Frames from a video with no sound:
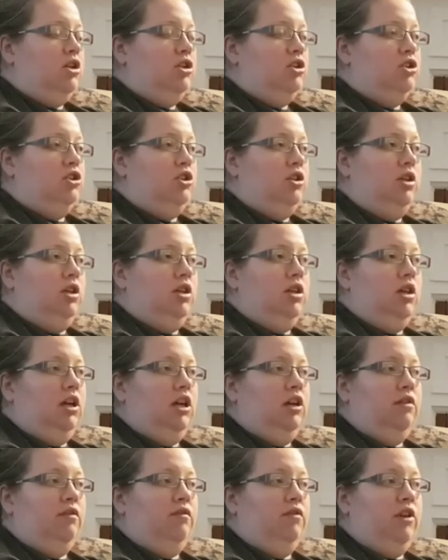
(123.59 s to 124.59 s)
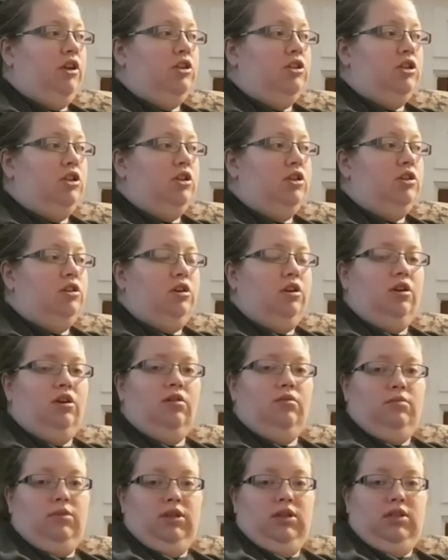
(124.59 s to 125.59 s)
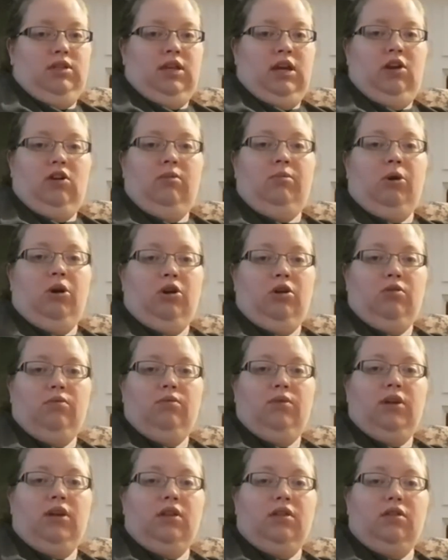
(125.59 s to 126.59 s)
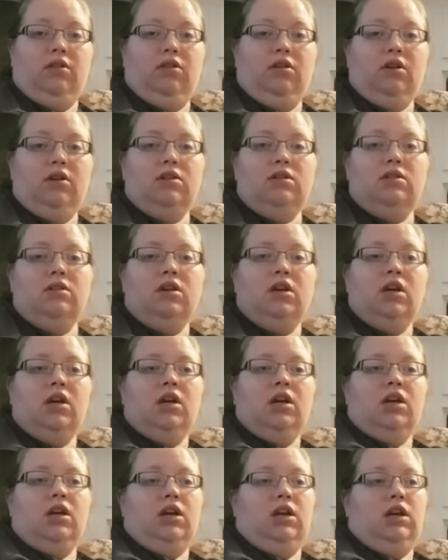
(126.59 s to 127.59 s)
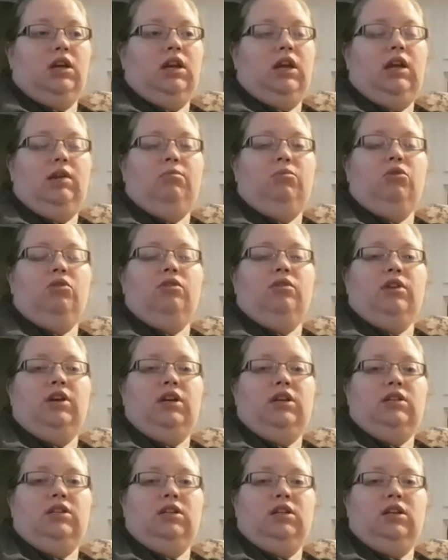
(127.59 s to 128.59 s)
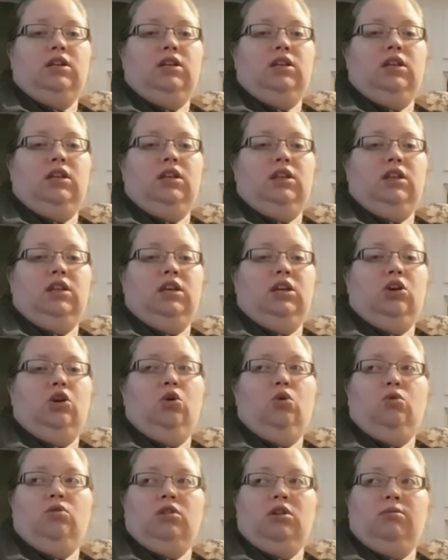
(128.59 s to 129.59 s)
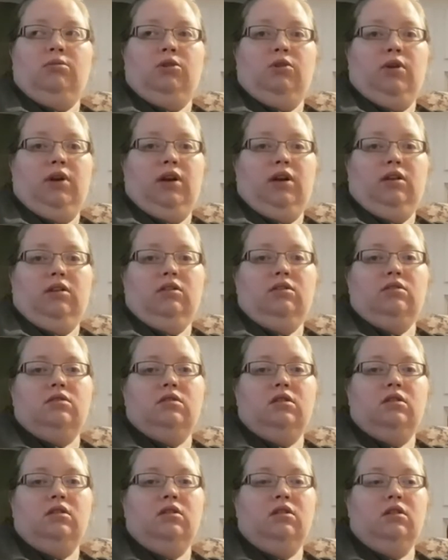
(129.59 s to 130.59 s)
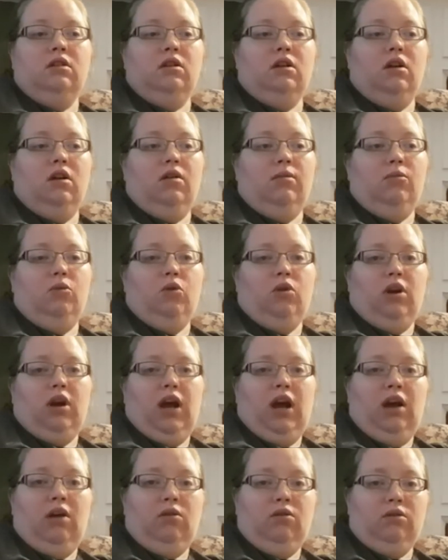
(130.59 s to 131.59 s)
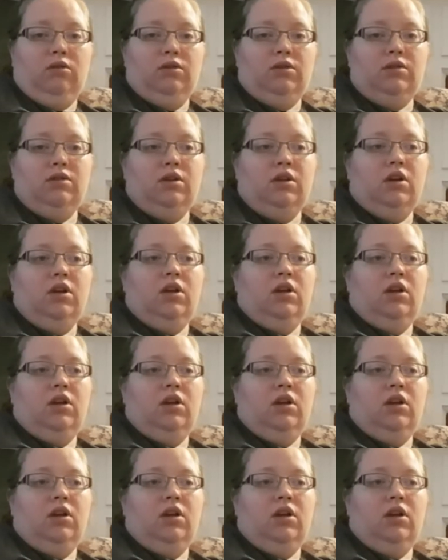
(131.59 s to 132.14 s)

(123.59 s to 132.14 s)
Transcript: she invented these Harry Potter readathons. In April they did the OWLs, or OWLs,